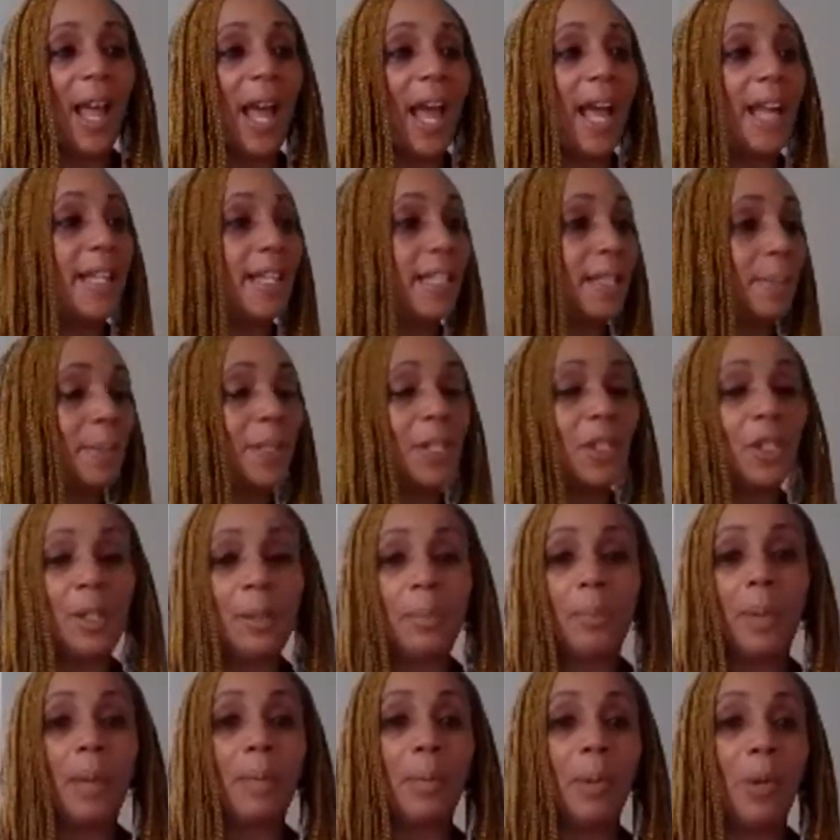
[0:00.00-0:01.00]
And
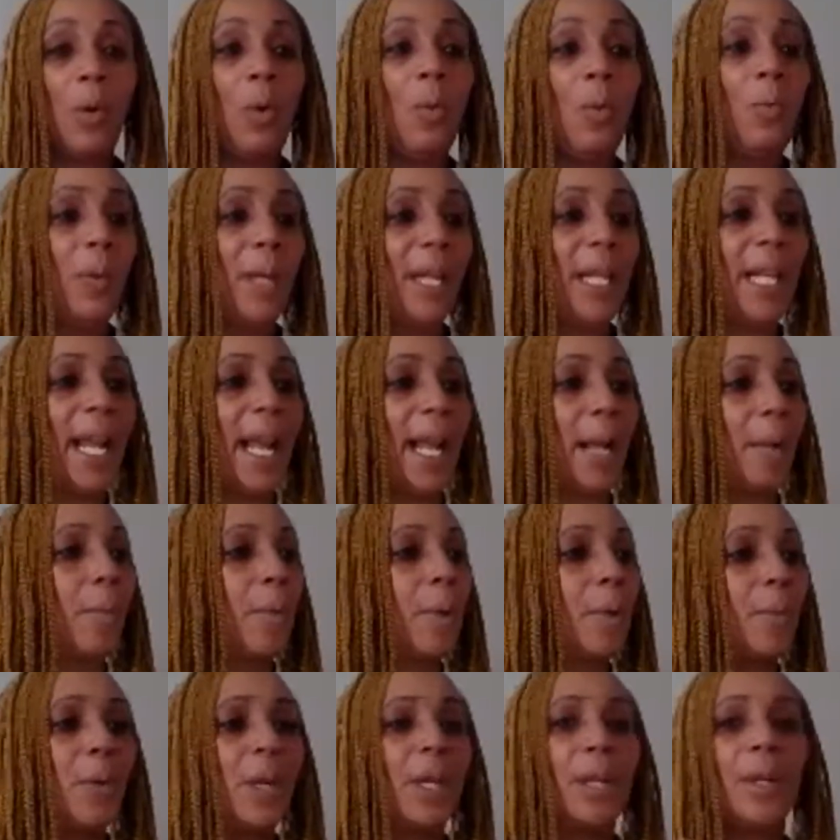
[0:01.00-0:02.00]
especially people whom we like,
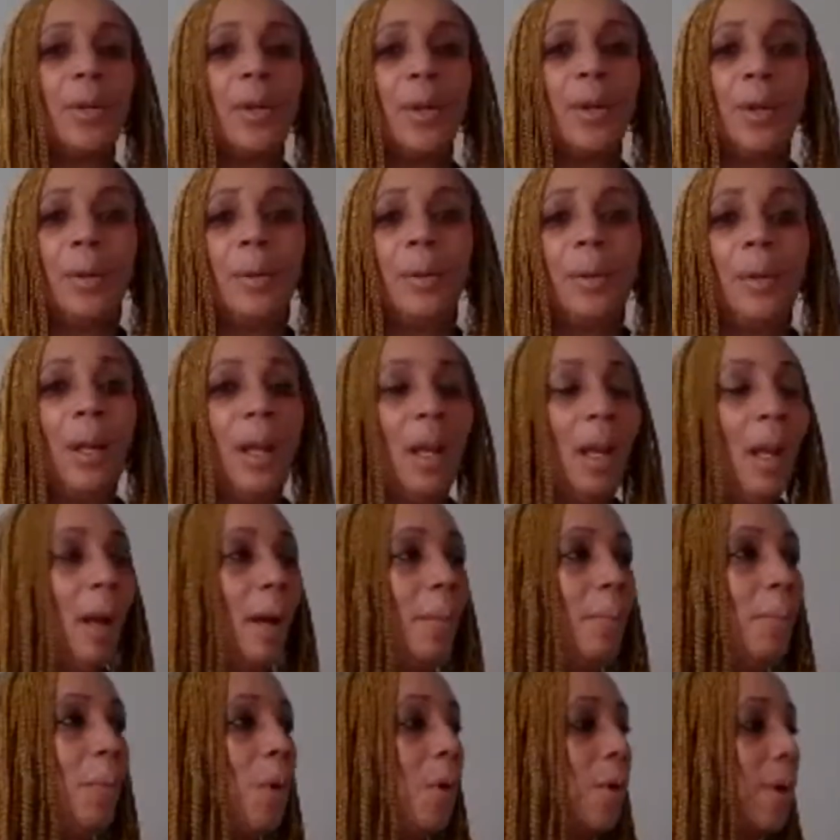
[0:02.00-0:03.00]
we want to know
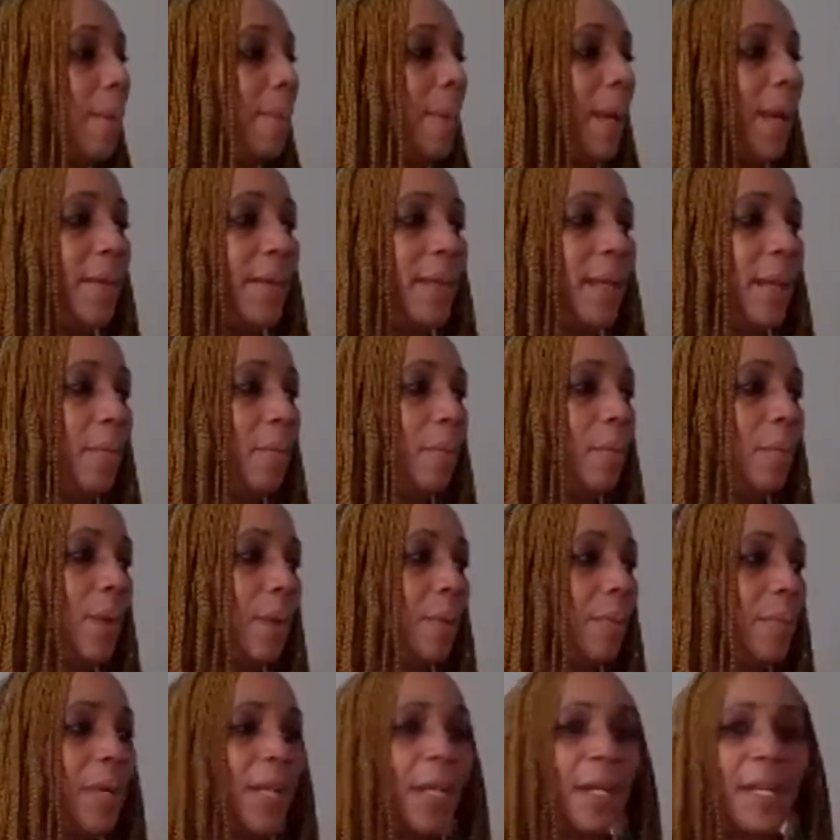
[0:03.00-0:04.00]
more about them.
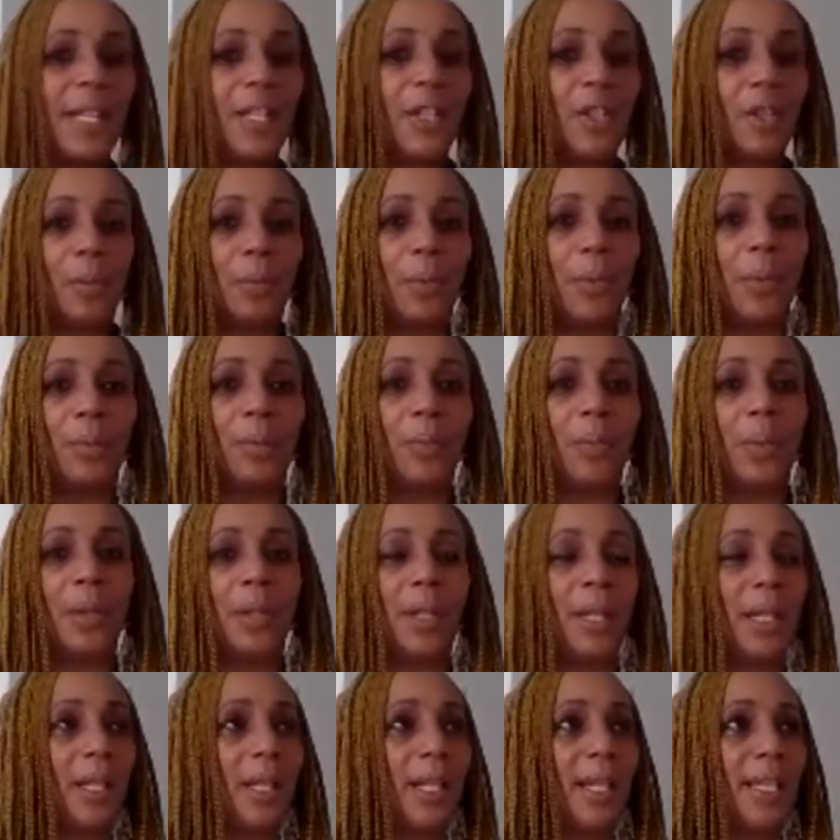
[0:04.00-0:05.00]

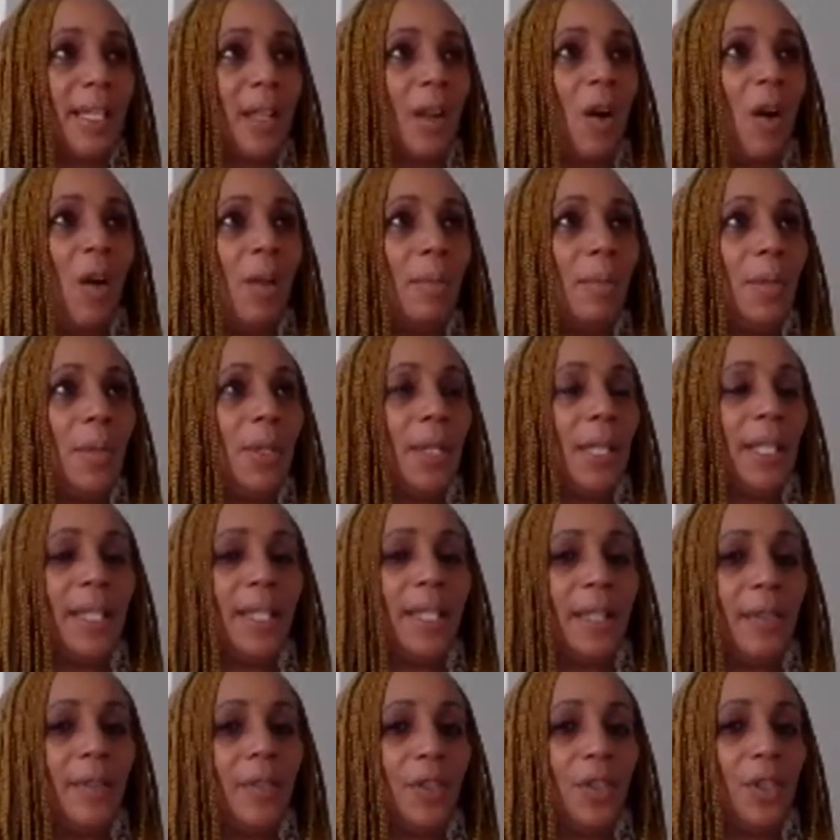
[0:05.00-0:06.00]
It's almost as
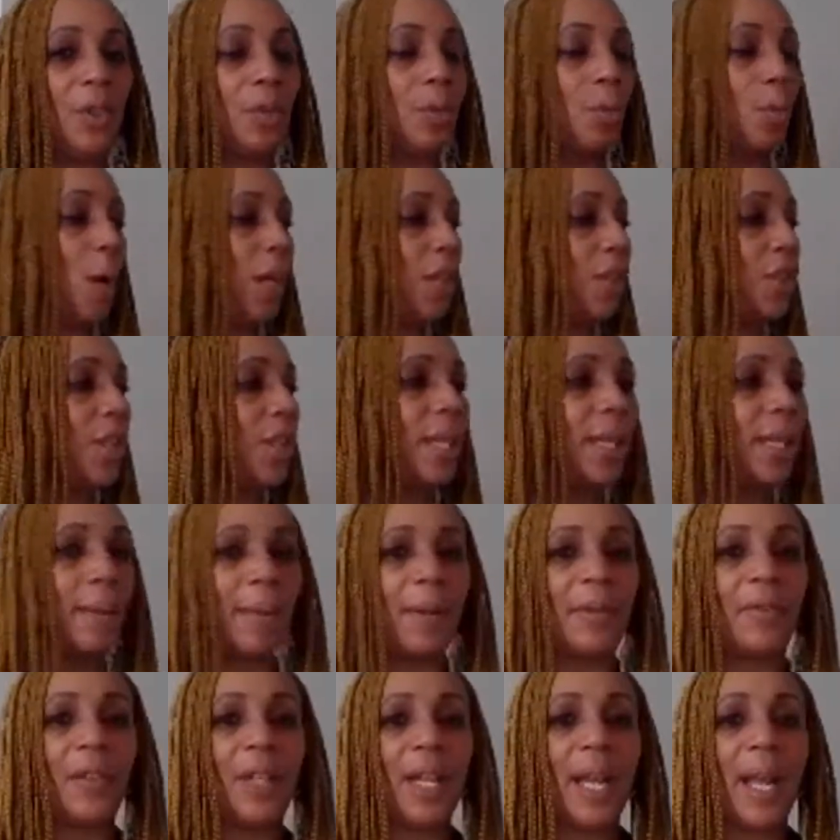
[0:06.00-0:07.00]
if just watching them
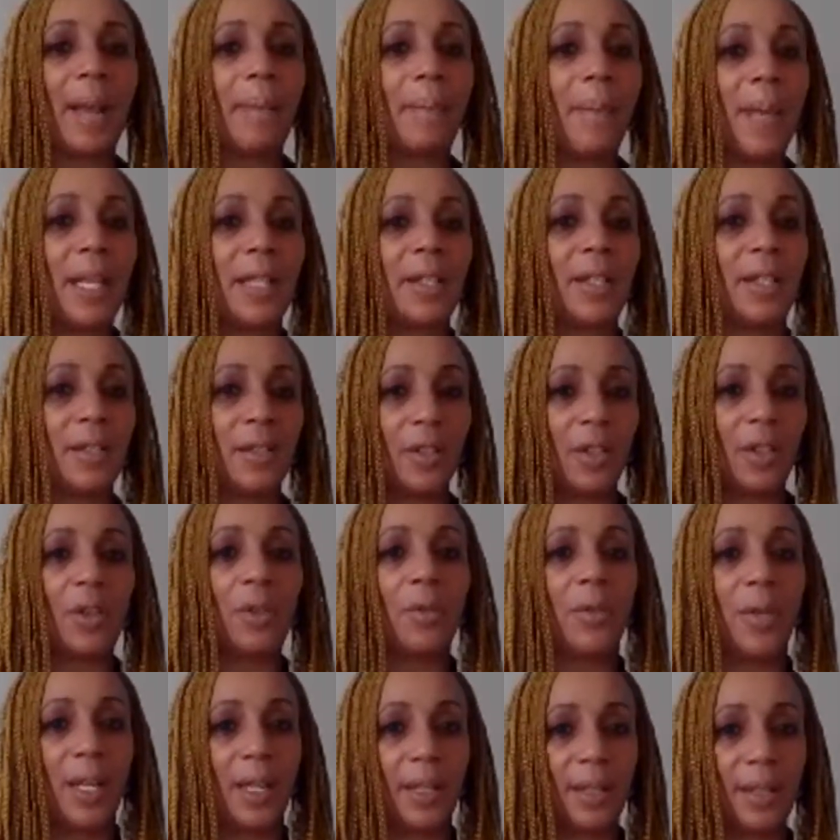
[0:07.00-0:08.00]
every day makes us
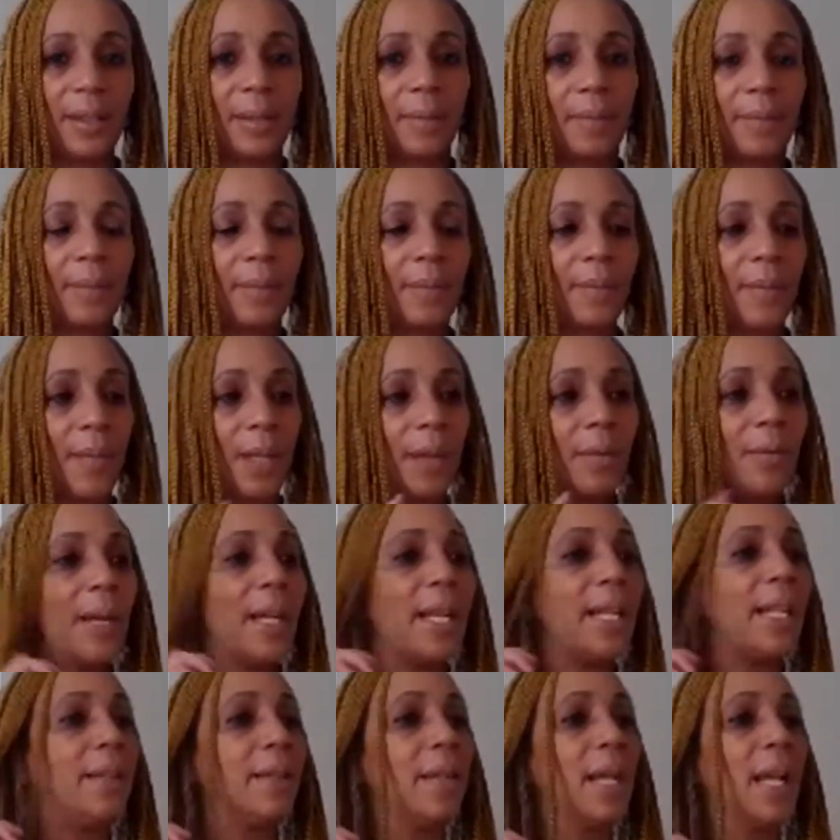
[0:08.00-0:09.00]
curious,
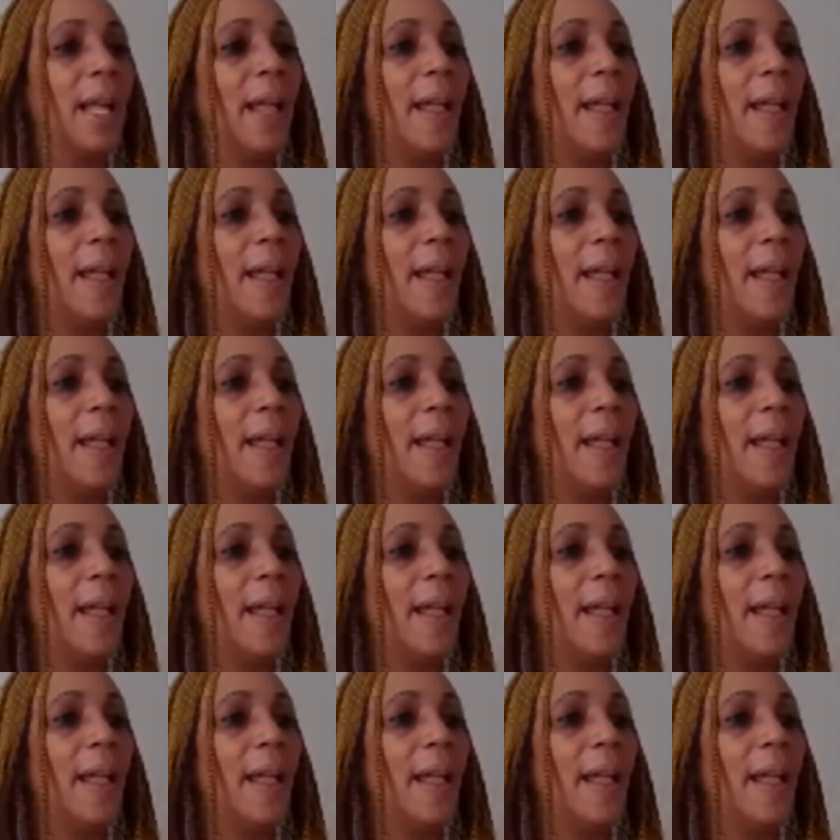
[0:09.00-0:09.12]
right?